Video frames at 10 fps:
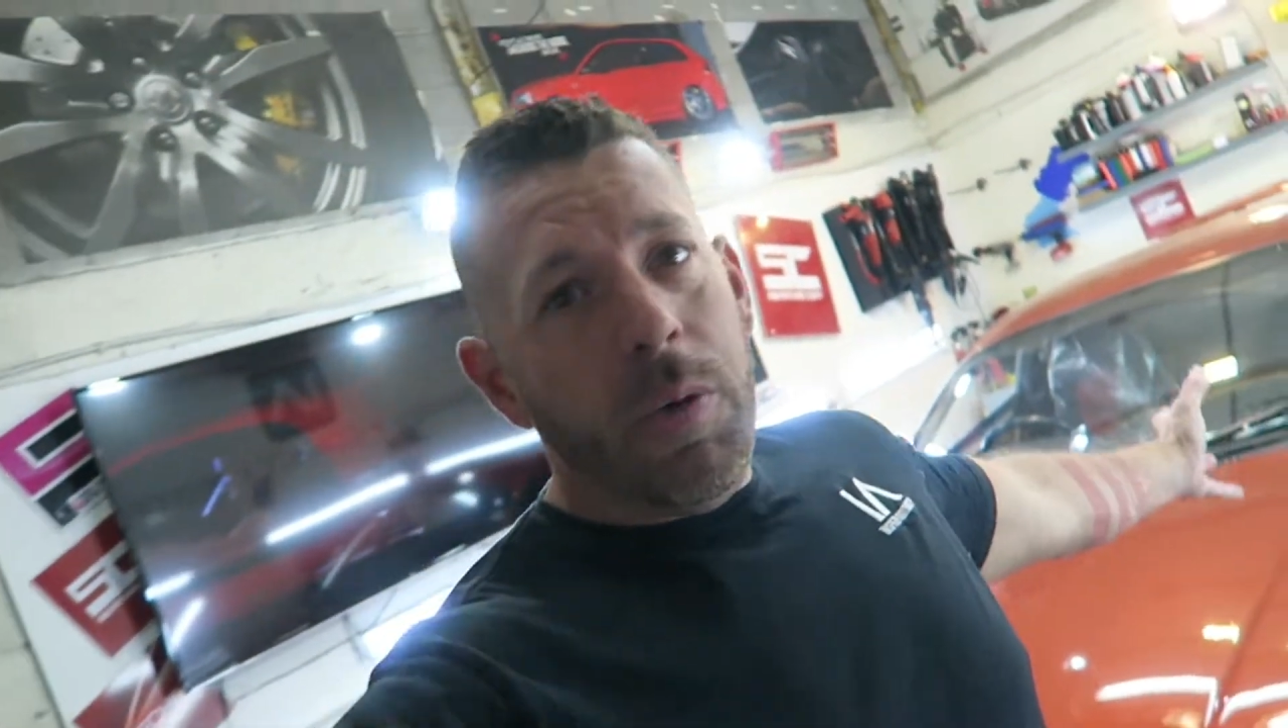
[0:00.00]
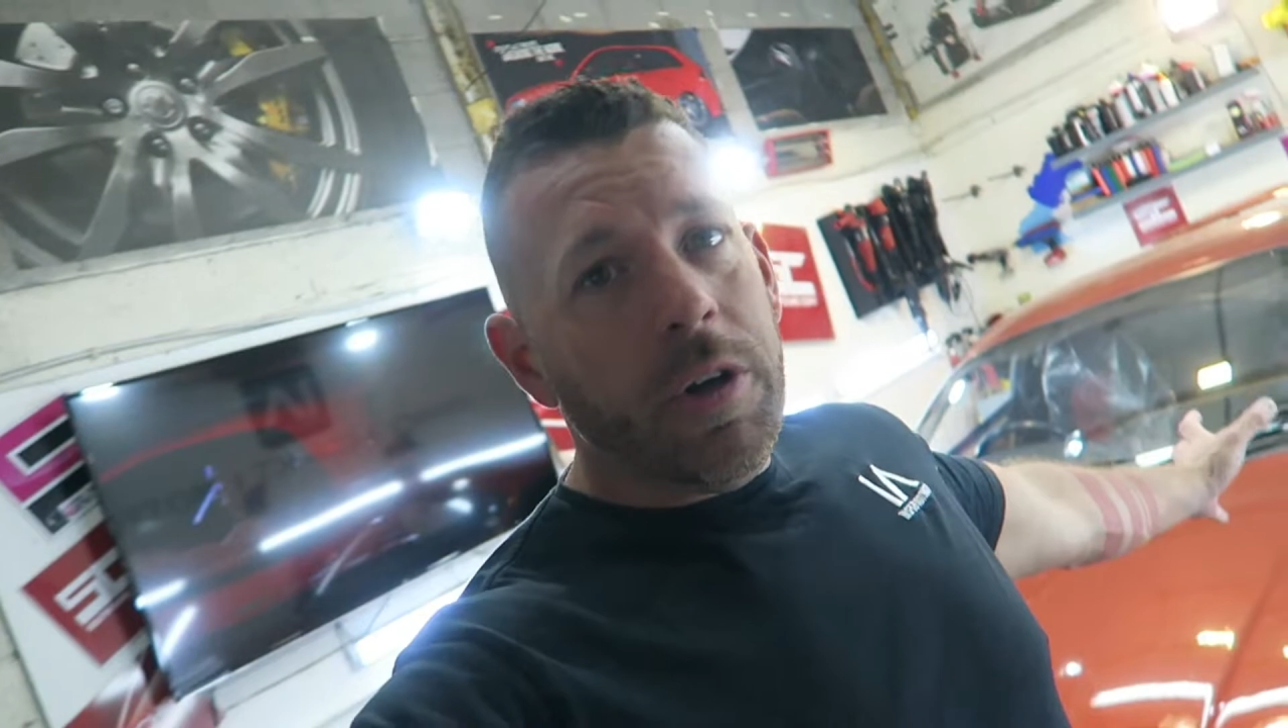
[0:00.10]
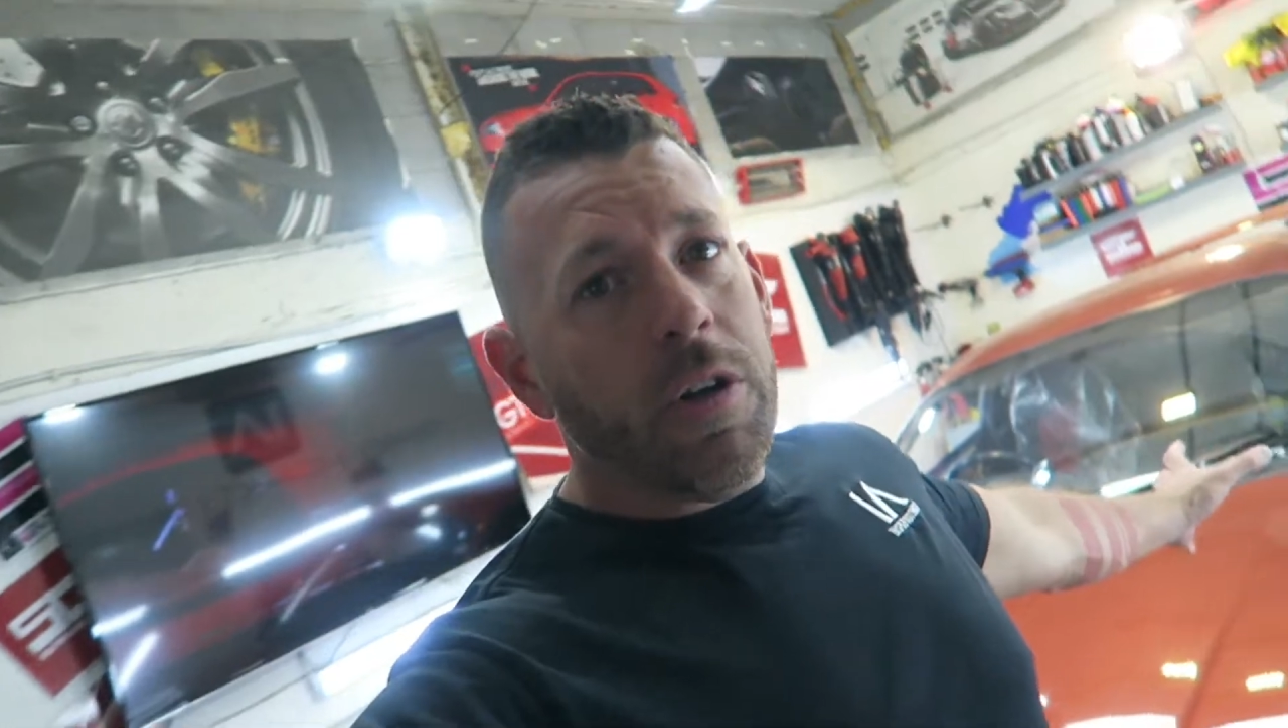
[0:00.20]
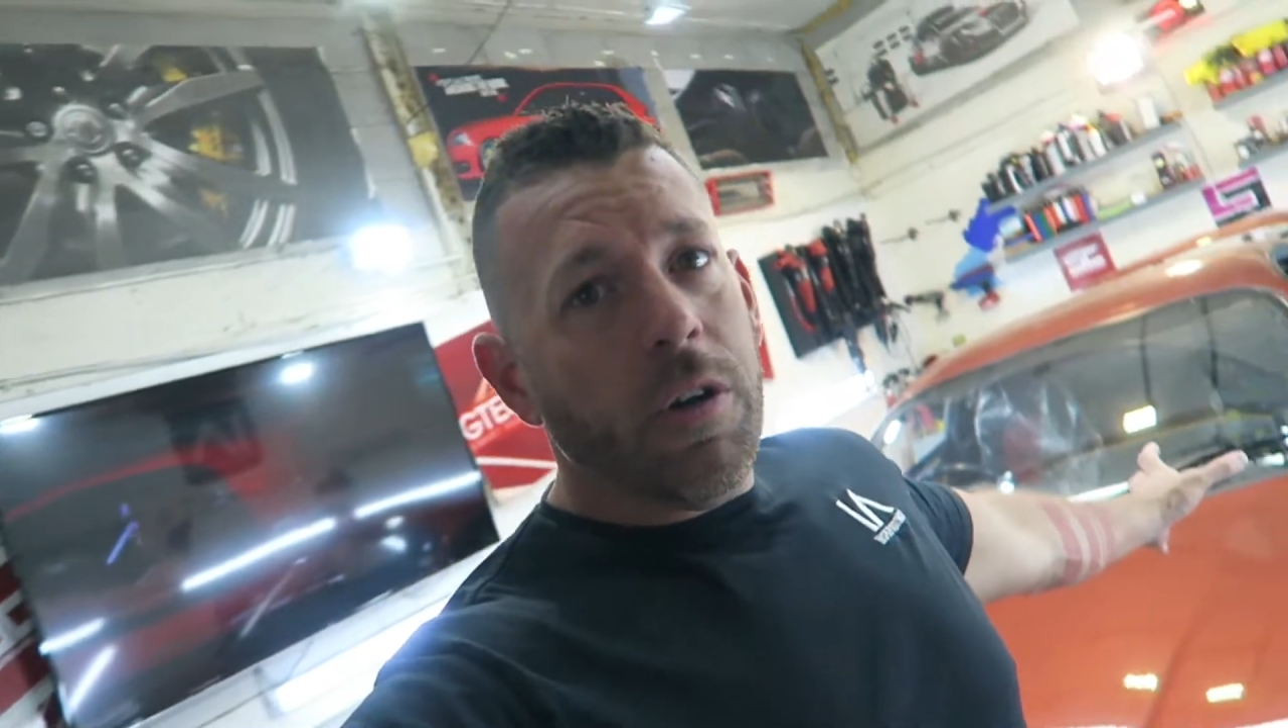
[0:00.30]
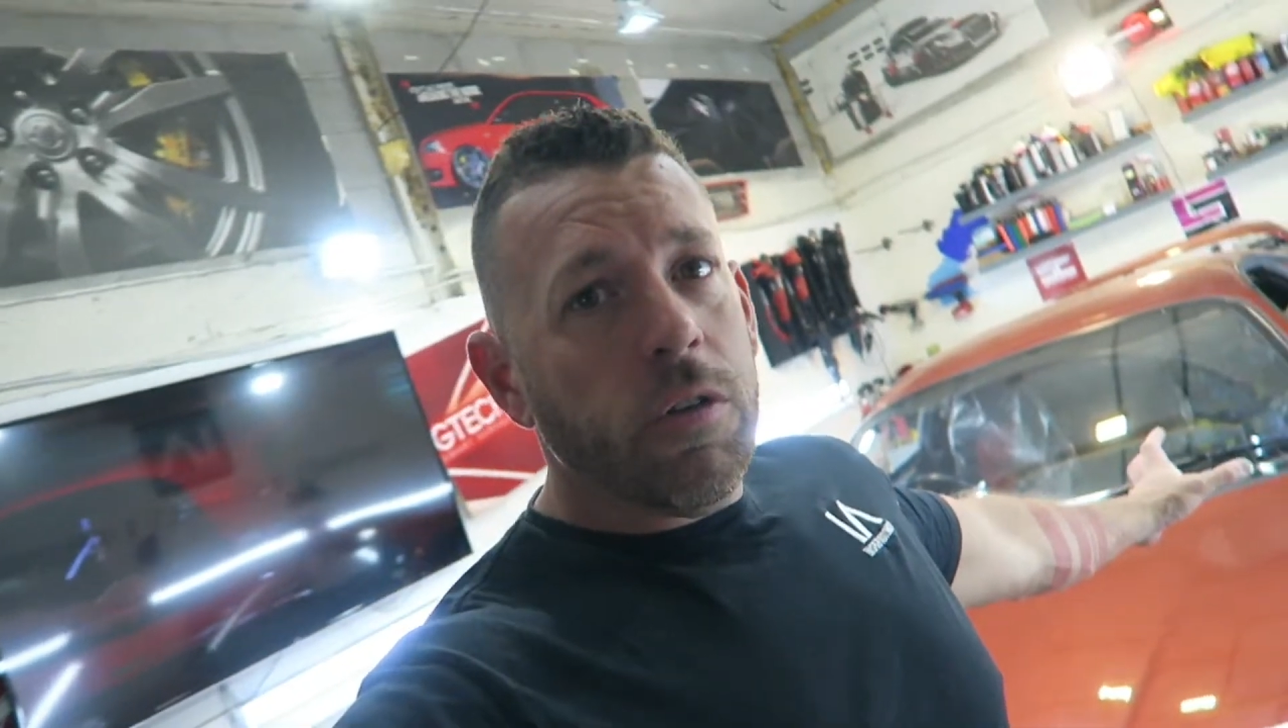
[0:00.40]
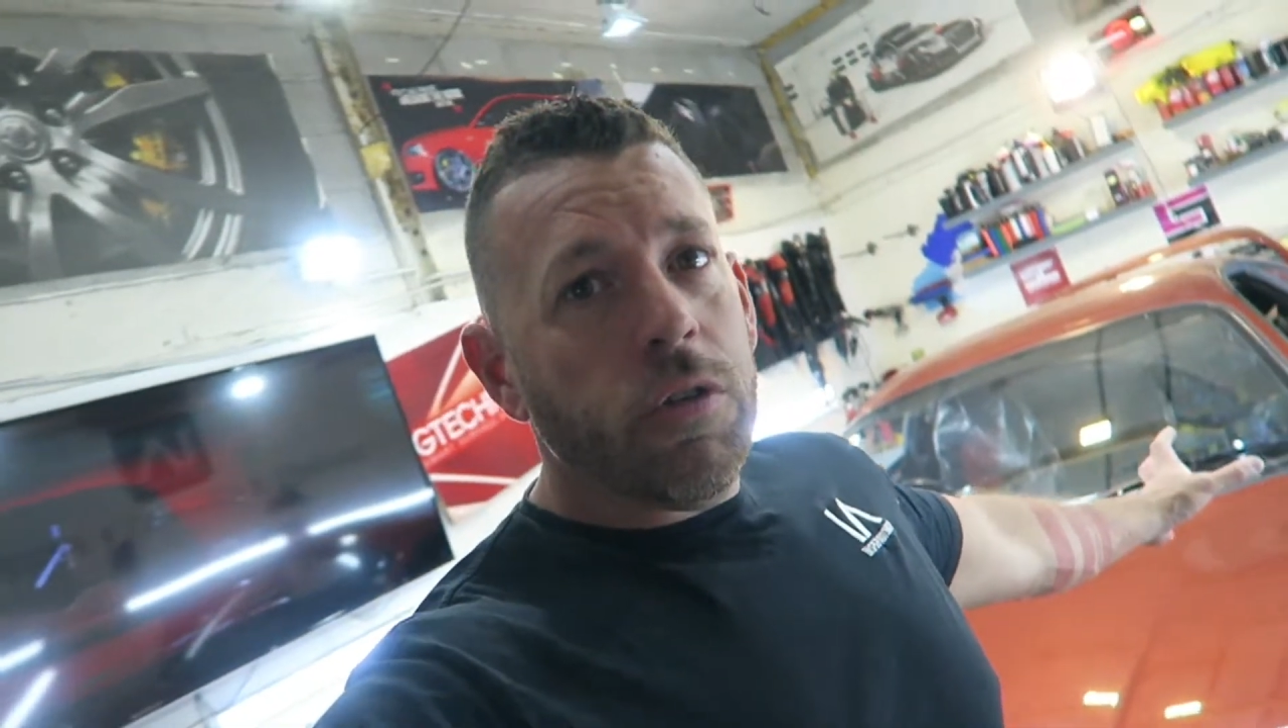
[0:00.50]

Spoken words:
working on a